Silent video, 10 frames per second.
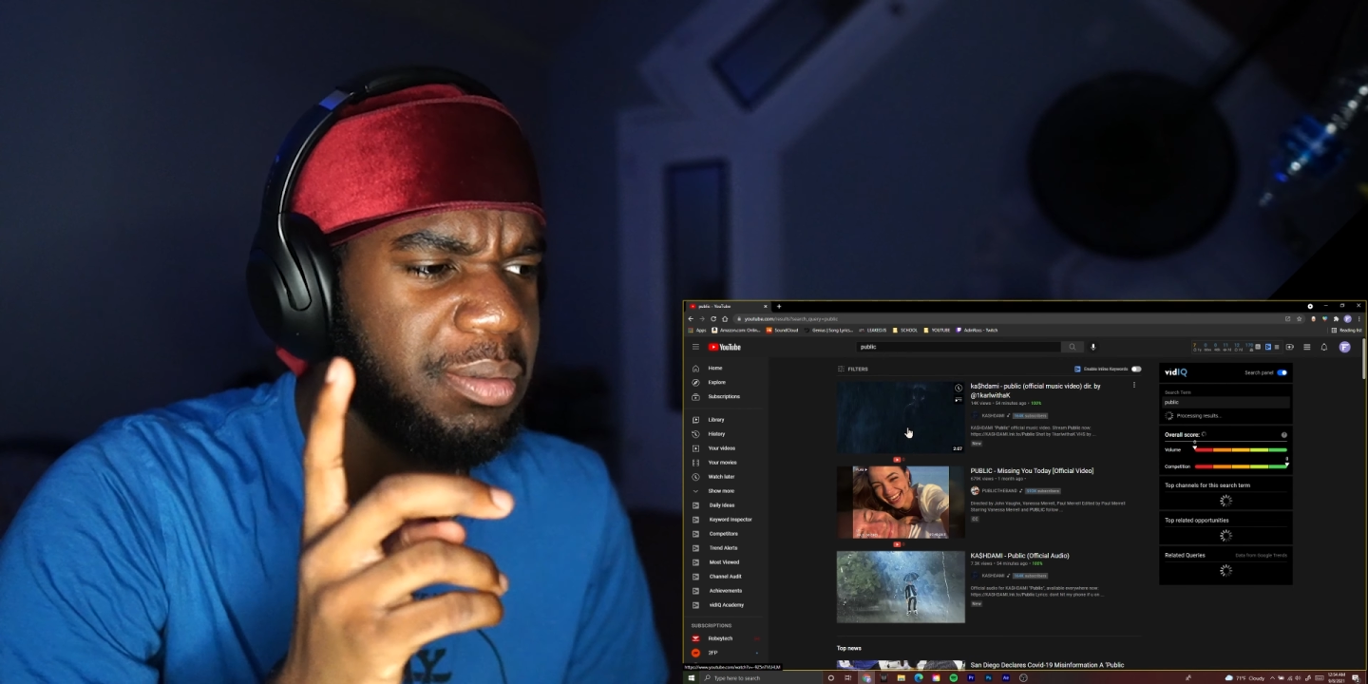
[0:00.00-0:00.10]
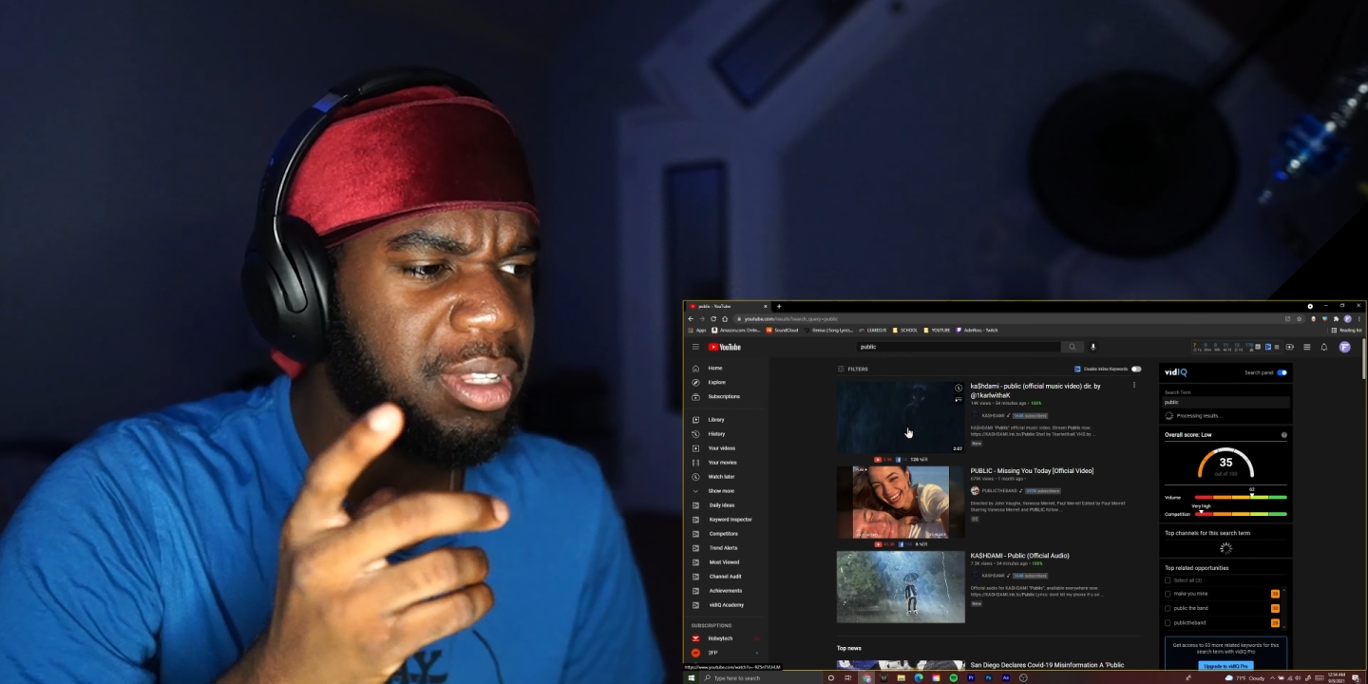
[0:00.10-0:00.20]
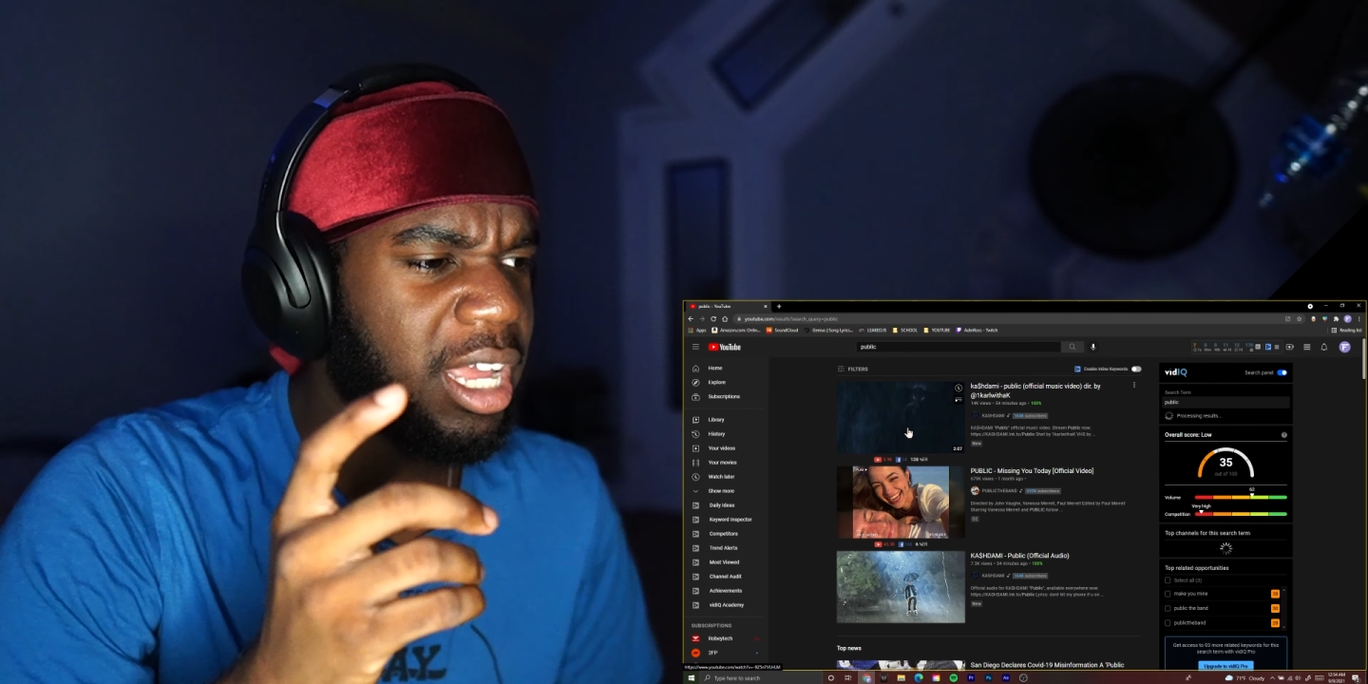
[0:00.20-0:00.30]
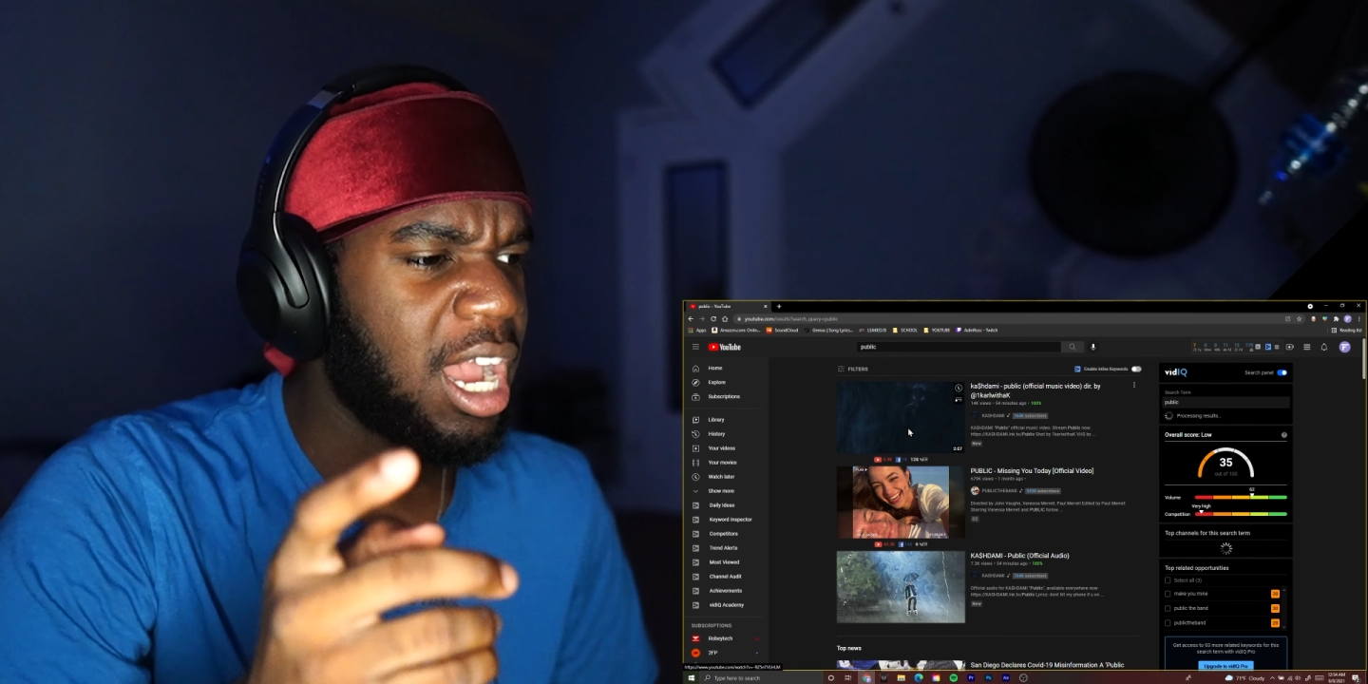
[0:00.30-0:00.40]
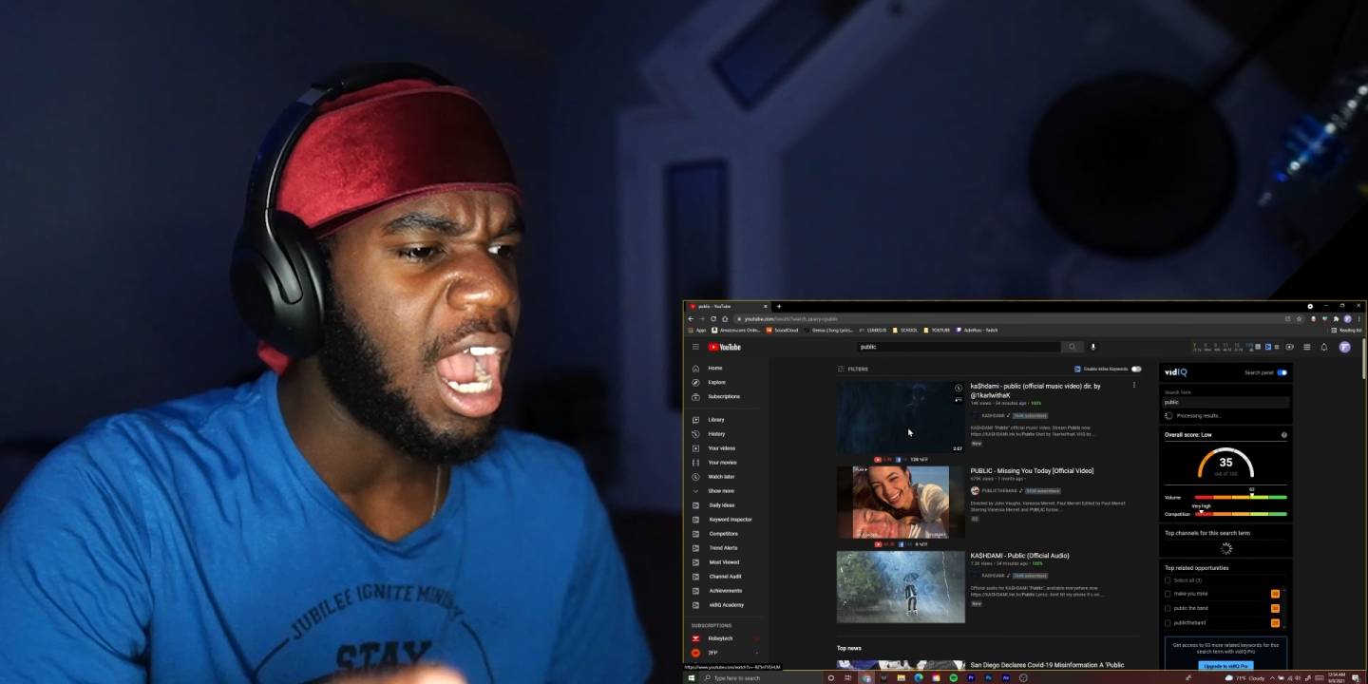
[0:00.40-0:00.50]
been
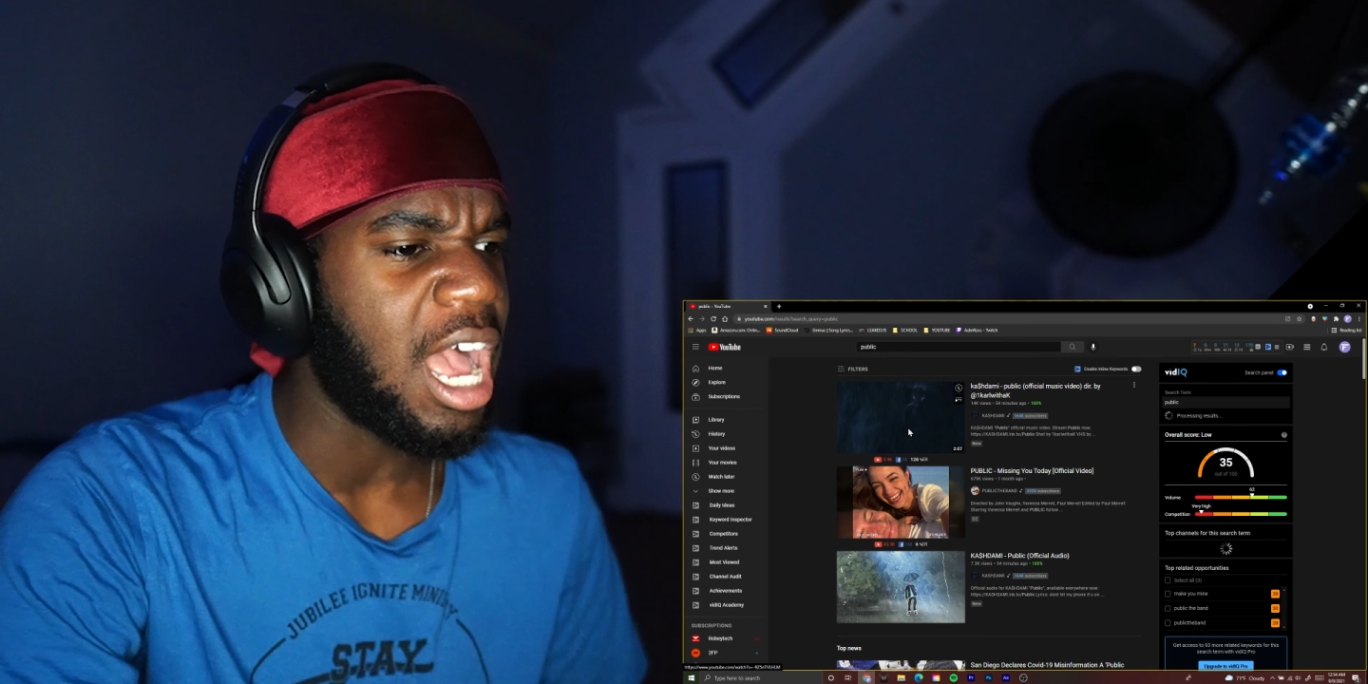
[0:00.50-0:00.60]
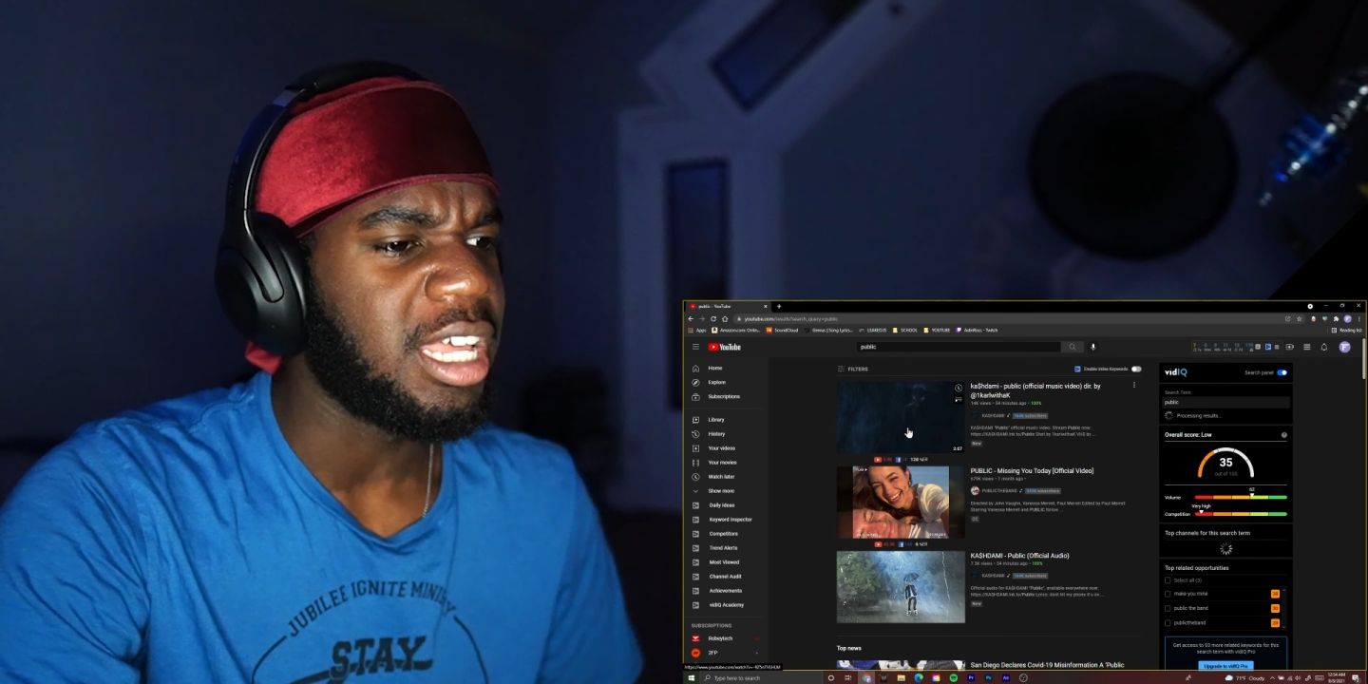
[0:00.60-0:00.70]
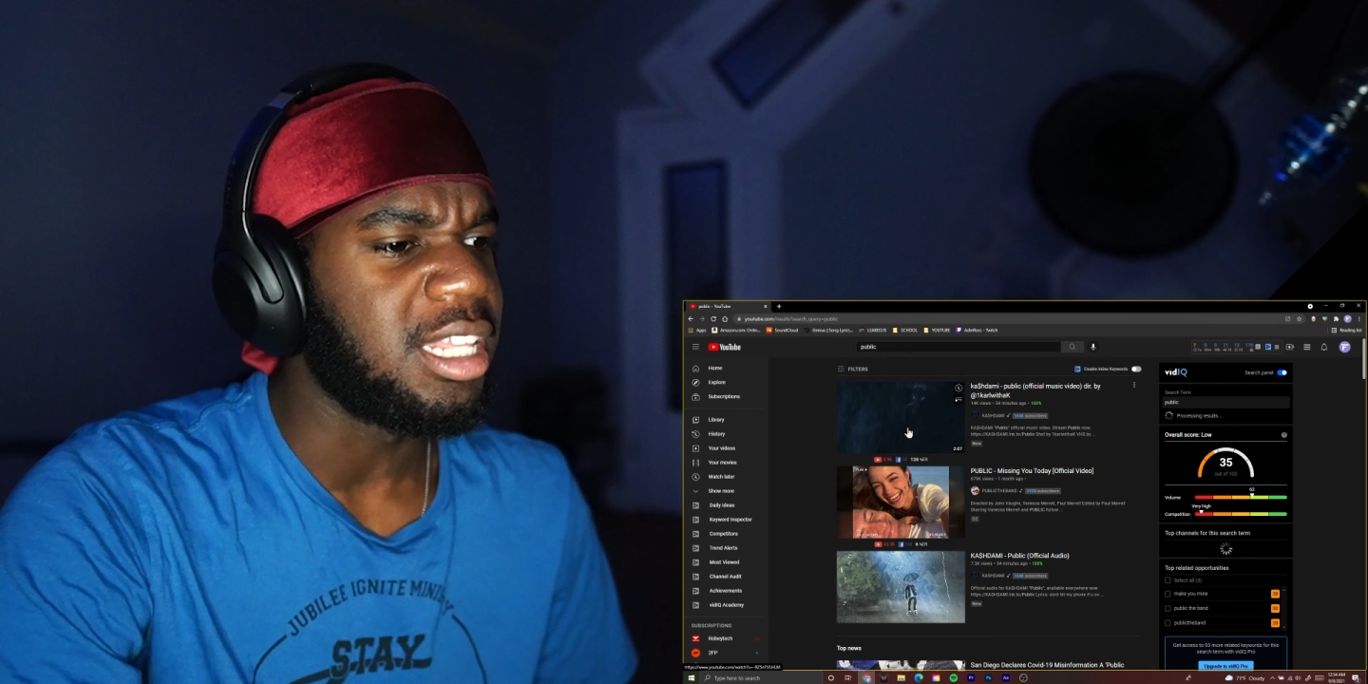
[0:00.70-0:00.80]
like highly